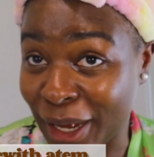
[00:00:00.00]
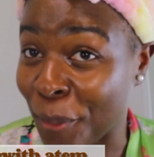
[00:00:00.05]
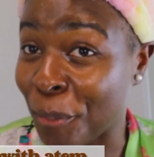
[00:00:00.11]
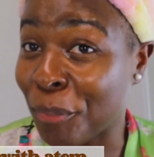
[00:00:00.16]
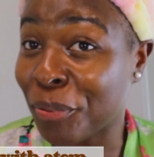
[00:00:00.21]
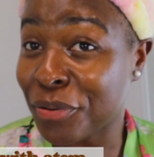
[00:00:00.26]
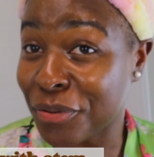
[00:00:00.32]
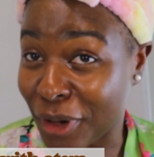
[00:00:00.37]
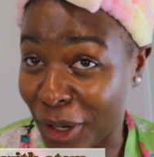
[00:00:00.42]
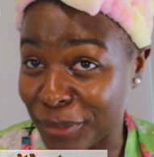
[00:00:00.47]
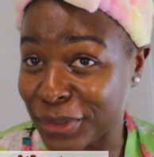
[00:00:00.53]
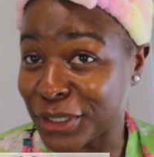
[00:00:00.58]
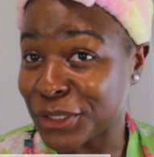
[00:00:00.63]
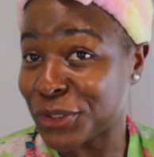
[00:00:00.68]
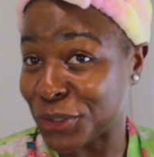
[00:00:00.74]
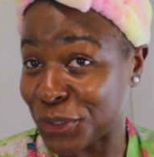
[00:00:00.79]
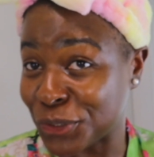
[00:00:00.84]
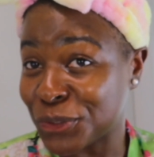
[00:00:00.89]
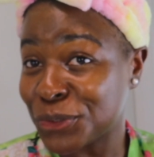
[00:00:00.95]
I
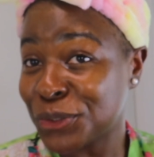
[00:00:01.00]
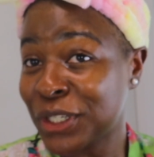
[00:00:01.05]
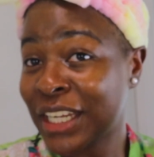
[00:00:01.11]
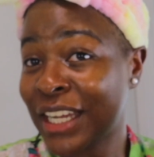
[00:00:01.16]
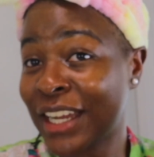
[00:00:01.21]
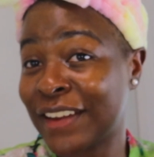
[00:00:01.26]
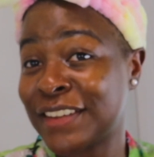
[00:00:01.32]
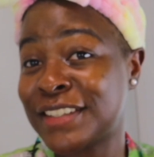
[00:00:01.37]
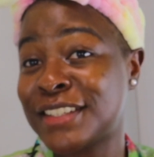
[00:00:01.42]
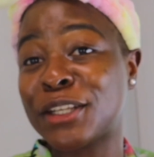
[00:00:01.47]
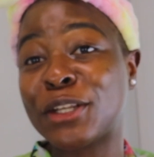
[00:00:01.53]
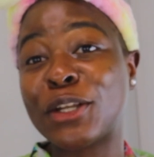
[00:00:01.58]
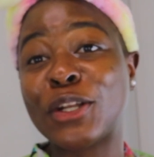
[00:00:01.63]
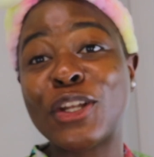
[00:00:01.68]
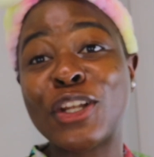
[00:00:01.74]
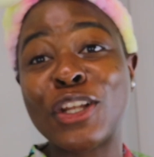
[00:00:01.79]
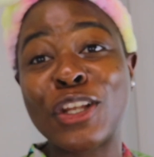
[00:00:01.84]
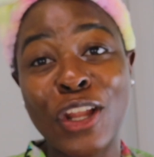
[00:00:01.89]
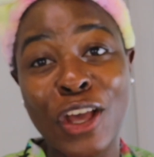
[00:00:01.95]
promise you, I've seen a
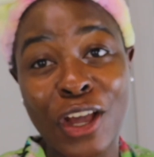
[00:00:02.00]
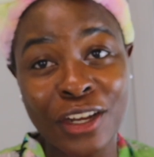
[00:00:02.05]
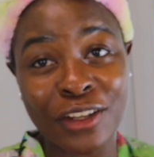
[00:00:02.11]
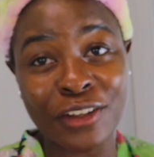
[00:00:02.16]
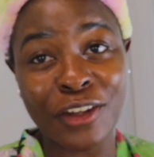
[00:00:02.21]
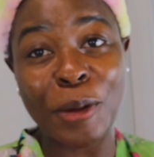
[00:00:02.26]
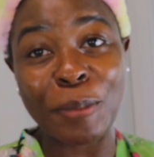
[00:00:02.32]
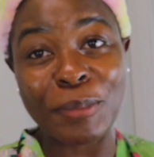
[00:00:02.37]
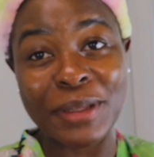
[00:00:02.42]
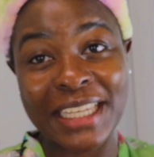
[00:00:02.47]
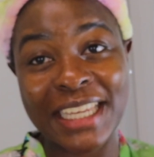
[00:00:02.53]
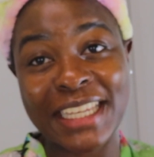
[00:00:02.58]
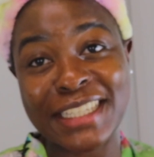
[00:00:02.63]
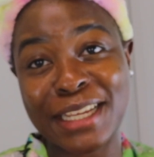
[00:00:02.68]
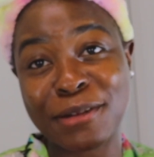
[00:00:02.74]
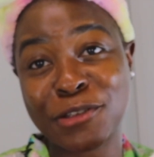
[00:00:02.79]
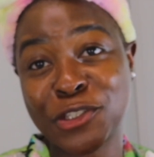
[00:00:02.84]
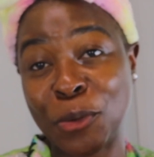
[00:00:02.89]
lot of complicated.